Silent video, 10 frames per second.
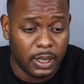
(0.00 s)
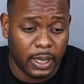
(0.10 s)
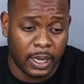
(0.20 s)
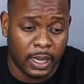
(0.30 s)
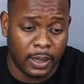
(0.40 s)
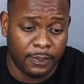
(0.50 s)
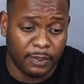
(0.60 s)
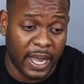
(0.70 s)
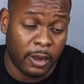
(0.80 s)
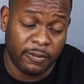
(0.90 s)

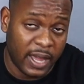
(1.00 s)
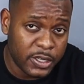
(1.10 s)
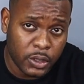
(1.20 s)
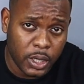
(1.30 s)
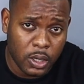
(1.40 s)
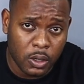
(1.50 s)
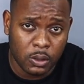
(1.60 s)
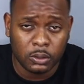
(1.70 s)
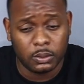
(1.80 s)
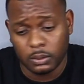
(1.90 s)
by how fast you can
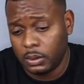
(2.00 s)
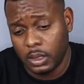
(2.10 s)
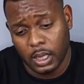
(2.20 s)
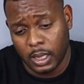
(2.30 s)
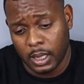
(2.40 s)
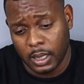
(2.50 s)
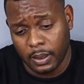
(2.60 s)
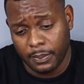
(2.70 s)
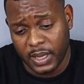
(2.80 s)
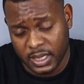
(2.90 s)
go
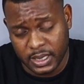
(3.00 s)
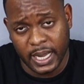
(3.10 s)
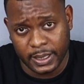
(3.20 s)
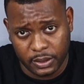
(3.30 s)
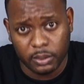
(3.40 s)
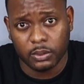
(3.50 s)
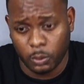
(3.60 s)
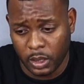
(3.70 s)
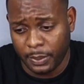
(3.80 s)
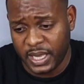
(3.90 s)
because of that
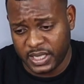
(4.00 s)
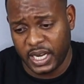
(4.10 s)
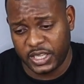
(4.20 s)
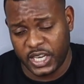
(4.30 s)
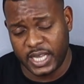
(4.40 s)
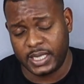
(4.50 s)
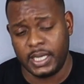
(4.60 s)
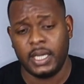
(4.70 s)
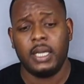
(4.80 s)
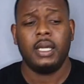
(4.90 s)
wheelbase and that chassis.
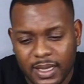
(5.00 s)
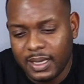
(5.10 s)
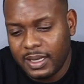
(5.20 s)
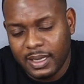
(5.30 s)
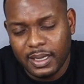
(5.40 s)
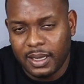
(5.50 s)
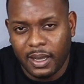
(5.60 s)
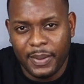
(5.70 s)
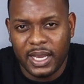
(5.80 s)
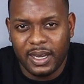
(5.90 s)

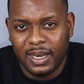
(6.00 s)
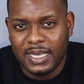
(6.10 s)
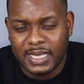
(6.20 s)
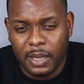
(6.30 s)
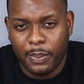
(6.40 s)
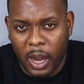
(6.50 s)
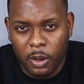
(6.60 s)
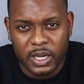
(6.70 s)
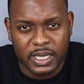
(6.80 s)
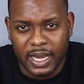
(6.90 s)
I mean, listing
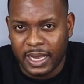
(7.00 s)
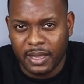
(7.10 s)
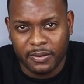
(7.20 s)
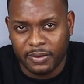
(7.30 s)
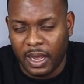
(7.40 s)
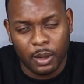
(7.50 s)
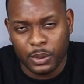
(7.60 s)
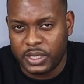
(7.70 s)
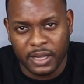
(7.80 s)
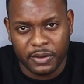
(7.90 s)
power as a negative, I
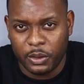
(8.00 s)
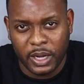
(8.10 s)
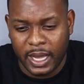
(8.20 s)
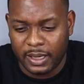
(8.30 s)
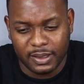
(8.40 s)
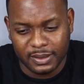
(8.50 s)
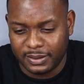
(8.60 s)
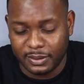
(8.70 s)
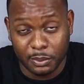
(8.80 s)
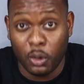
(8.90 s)
almost never do that.
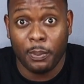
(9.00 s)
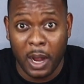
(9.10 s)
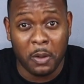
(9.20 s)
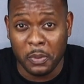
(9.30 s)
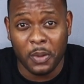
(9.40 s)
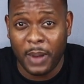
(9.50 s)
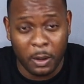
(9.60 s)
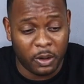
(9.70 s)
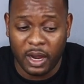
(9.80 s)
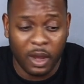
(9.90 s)
More power, more
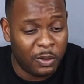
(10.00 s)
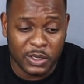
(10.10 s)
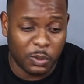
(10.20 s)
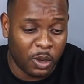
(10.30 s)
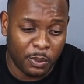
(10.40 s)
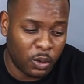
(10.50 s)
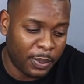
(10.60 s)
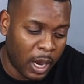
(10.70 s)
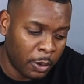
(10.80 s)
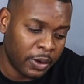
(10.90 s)
power. I always want more
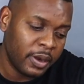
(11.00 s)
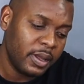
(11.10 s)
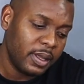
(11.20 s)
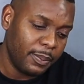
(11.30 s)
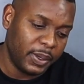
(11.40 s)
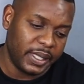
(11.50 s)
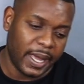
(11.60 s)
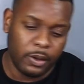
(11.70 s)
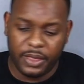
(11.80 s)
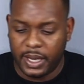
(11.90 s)
power. But
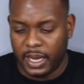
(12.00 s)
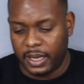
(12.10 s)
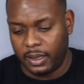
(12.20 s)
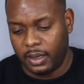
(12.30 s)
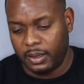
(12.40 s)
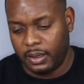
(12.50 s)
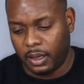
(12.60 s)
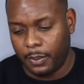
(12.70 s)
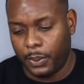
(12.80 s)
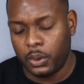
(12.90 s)
I don't think that the
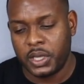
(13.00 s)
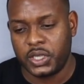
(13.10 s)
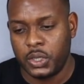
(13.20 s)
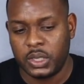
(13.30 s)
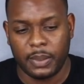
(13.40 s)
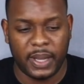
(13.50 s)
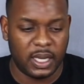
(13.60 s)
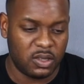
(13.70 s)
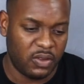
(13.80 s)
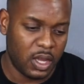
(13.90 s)
components used to make
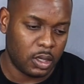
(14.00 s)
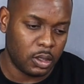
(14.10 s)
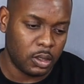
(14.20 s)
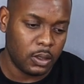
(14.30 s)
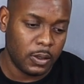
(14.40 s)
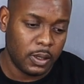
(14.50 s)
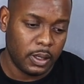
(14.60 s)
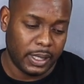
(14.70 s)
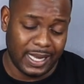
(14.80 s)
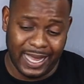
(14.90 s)
this vehicle
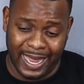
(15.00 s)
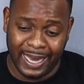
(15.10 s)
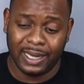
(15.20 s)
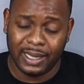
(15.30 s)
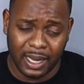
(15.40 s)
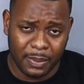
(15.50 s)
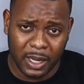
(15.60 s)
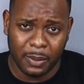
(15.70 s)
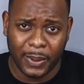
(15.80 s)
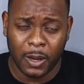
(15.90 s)
can handle that
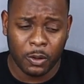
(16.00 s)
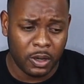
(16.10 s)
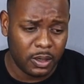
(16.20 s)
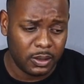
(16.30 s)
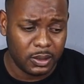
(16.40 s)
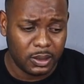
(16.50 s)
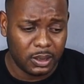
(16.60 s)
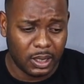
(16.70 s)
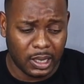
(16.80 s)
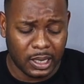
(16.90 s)
amount of power.
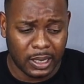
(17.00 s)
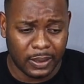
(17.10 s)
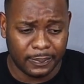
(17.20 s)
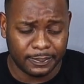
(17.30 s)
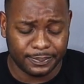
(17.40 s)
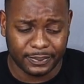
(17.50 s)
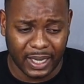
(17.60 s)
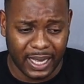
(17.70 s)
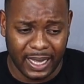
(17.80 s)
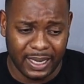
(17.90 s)

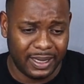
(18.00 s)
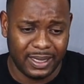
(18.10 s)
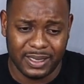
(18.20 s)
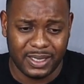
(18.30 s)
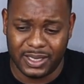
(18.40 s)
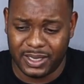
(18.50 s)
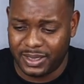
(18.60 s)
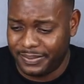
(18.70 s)
And it's